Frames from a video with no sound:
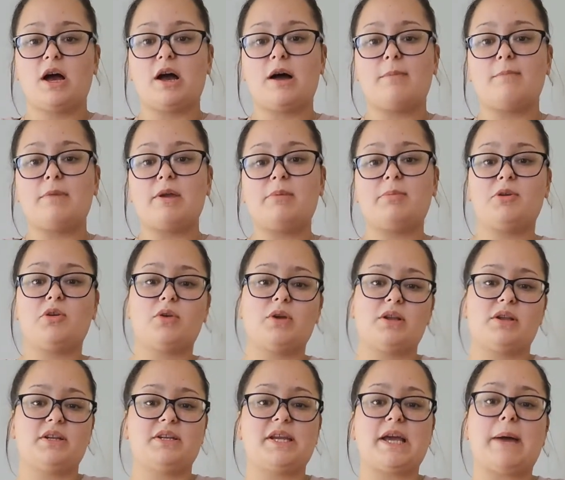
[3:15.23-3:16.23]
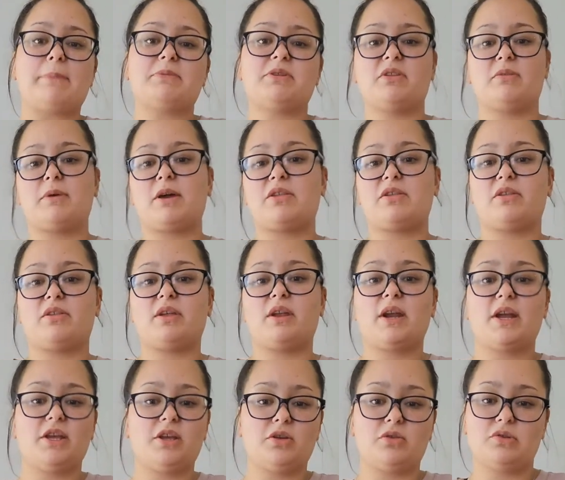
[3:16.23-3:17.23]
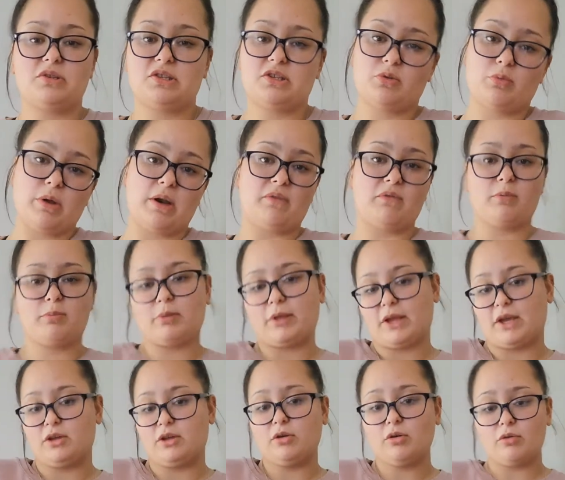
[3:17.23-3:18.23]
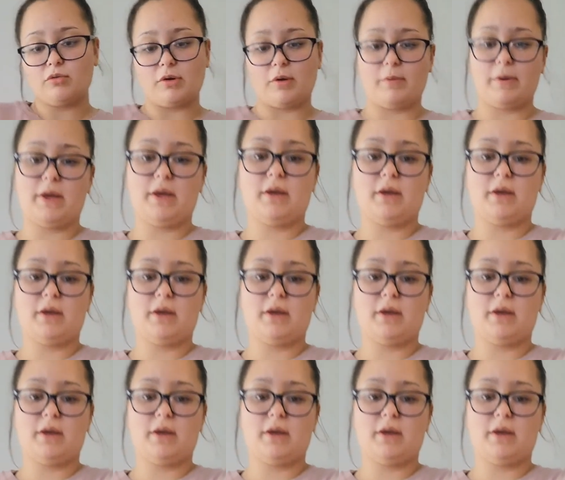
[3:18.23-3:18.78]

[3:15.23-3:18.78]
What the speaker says: maybe you can adapt to the method that I used to whatever plant you're growing.